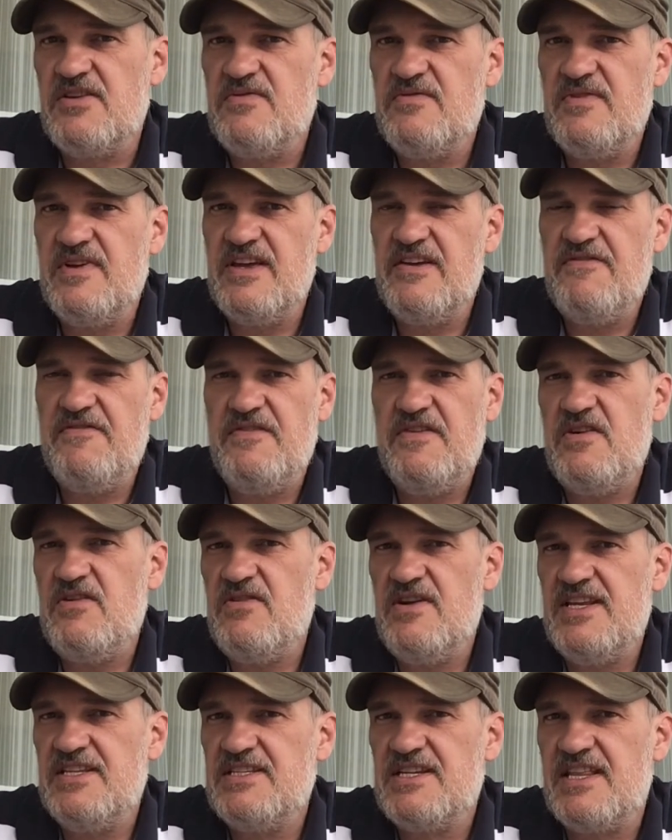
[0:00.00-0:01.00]
if
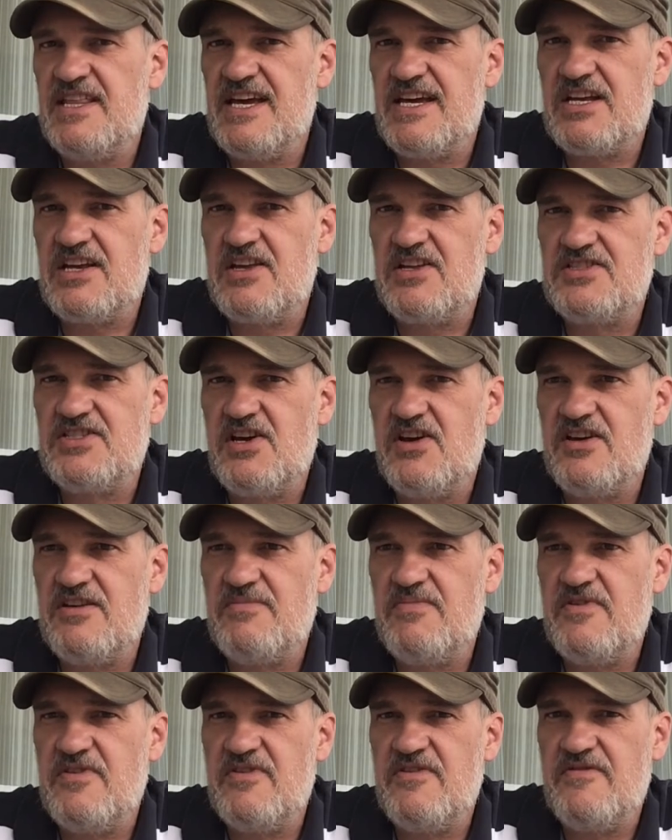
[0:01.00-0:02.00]
you're into that
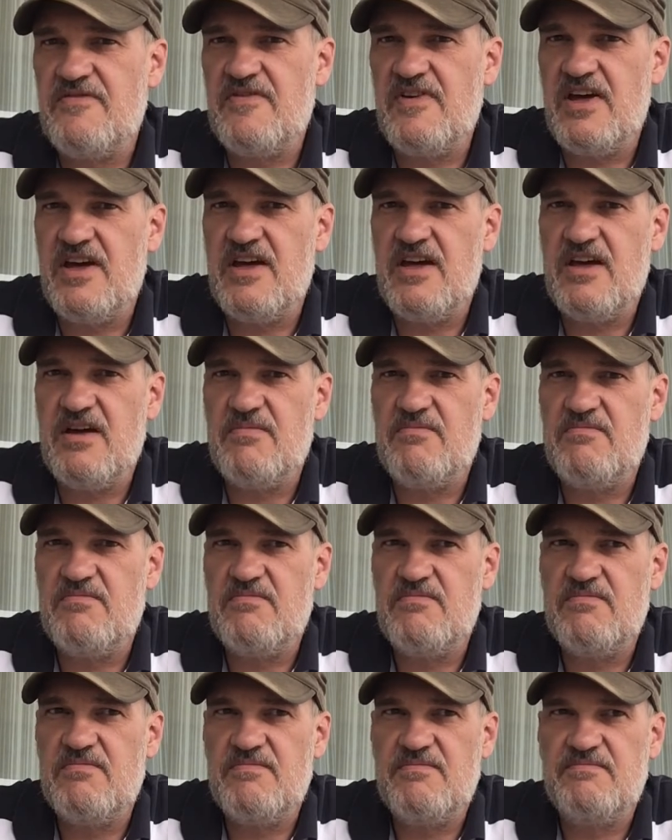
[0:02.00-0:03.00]
type of
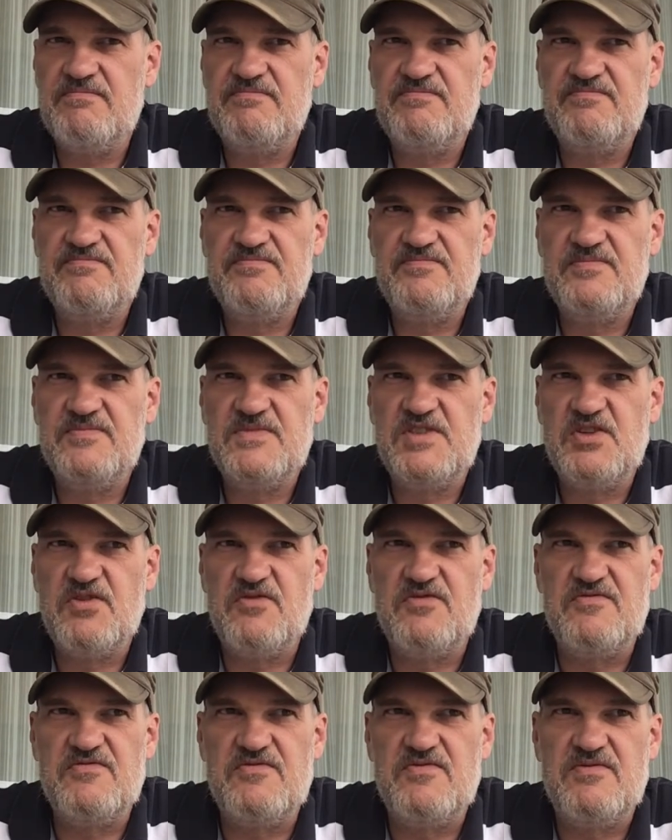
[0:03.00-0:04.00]

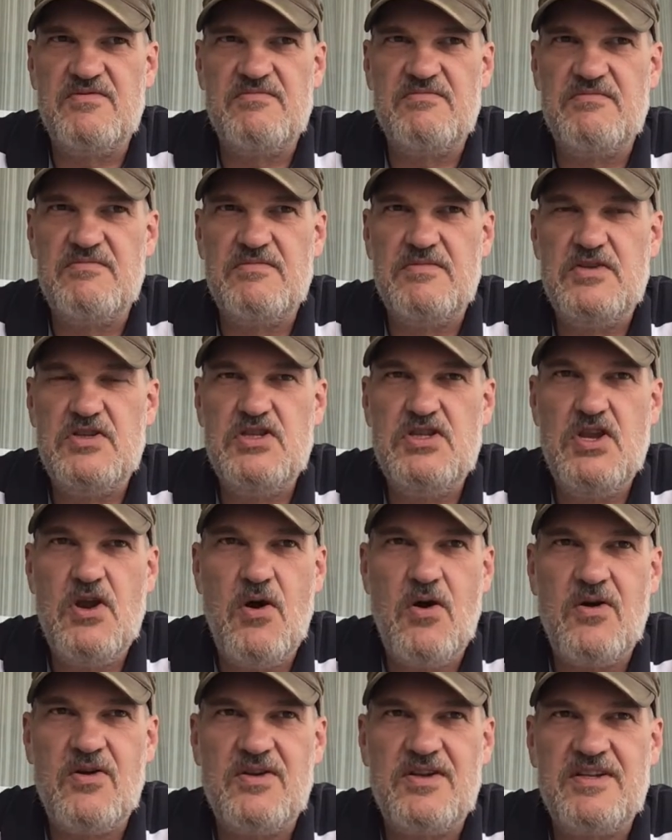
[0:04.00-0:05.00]
sort of
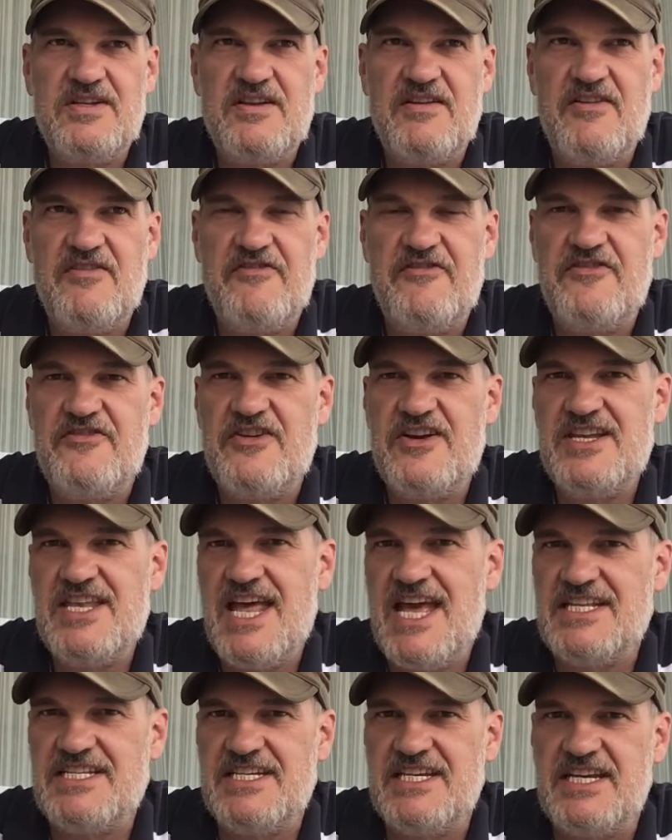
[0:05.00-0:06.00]

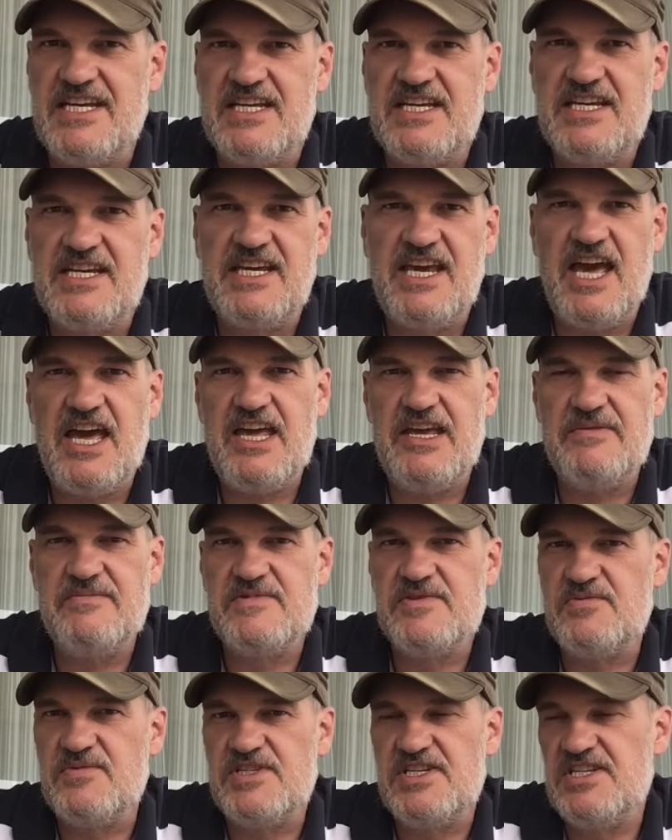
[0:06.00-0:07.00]
non-frenetic
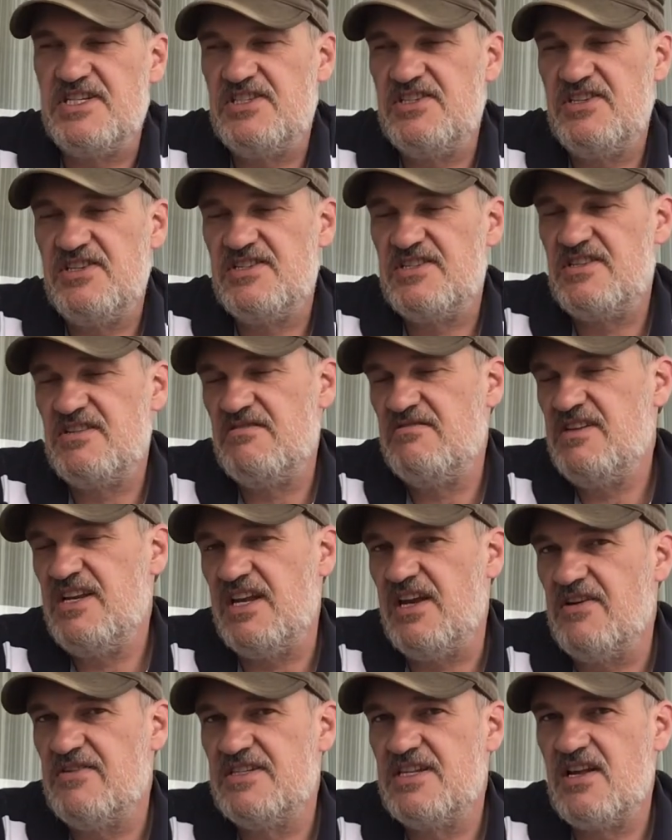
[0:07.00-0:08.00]
games, which is just,
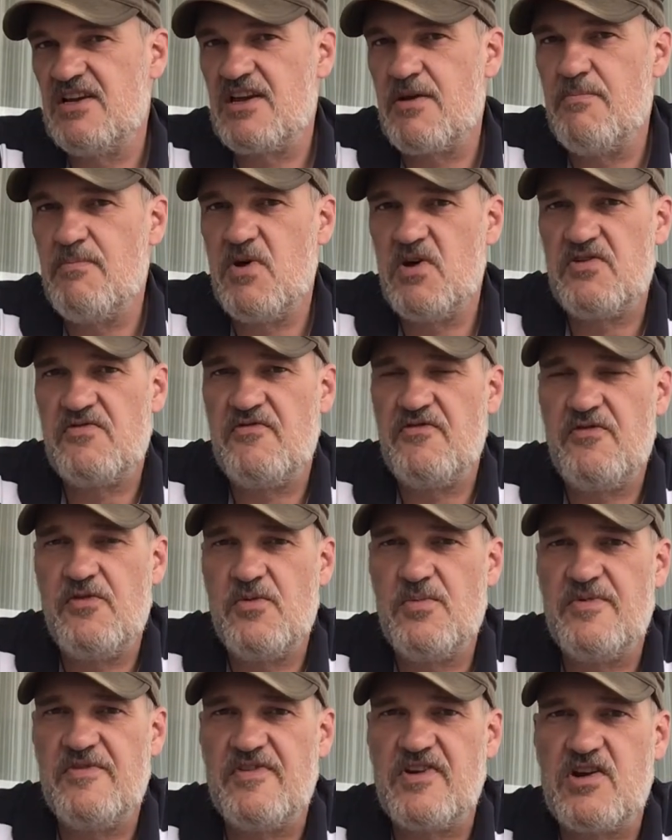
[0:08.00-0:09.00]
it's like a modern
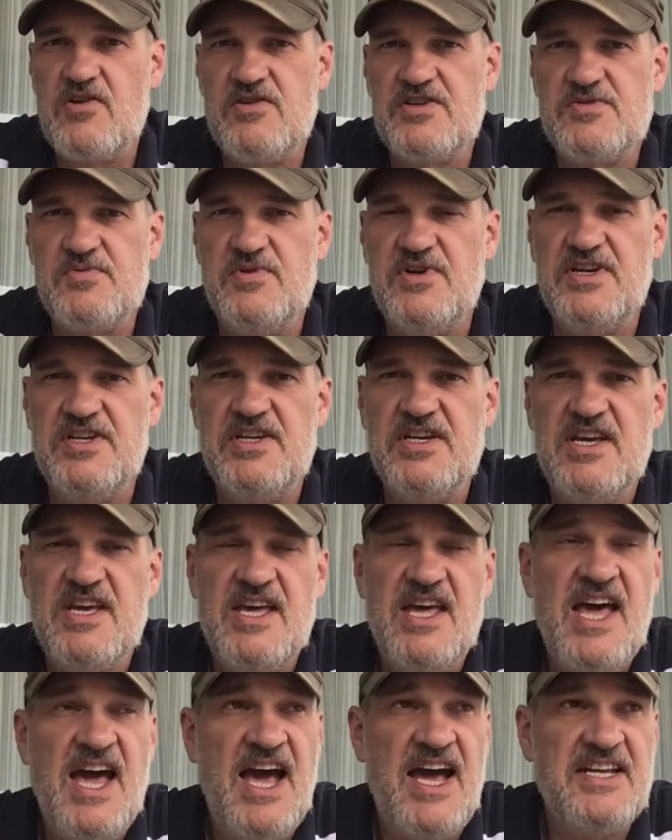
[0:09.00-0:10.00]
form of a crossword,
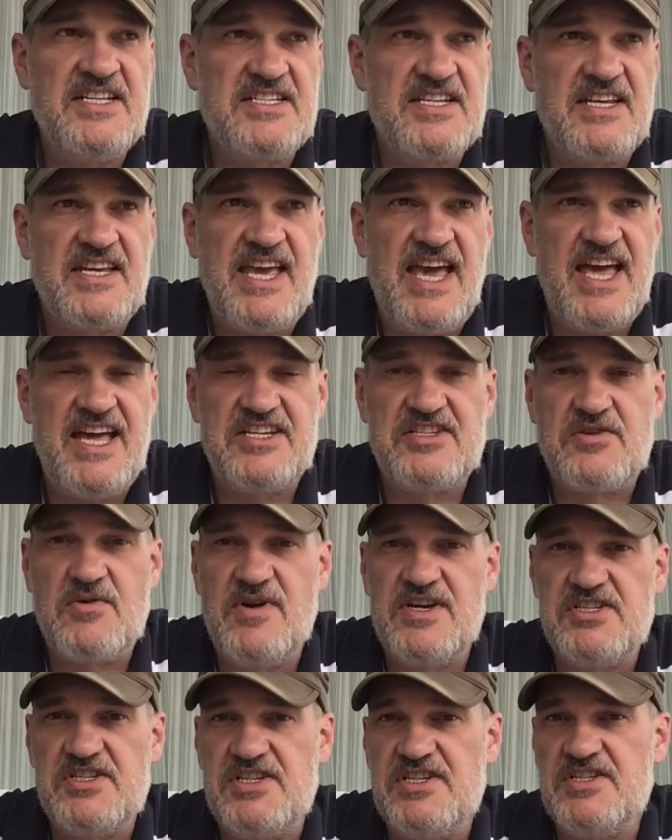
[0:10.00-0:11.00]
get asked
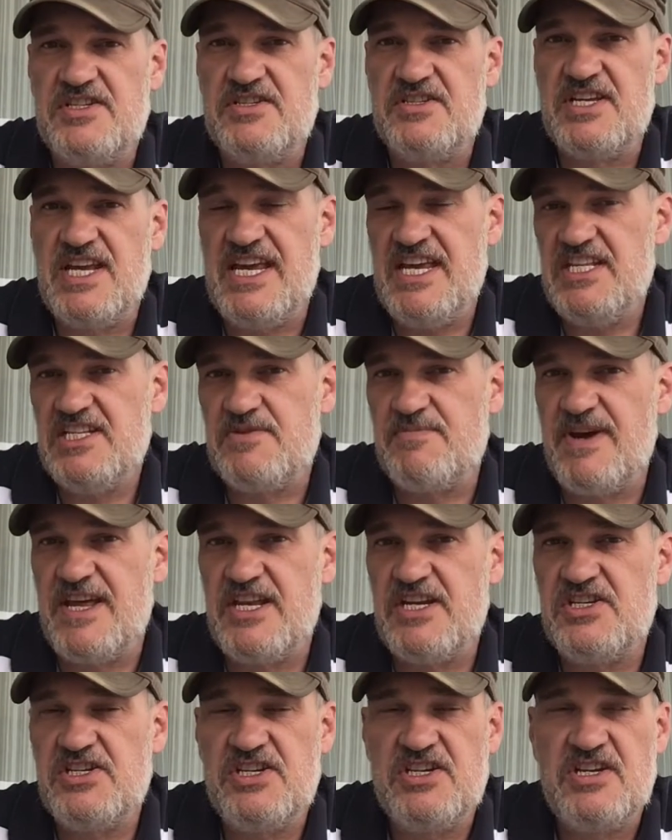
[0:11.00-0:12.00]
questions in Spanish,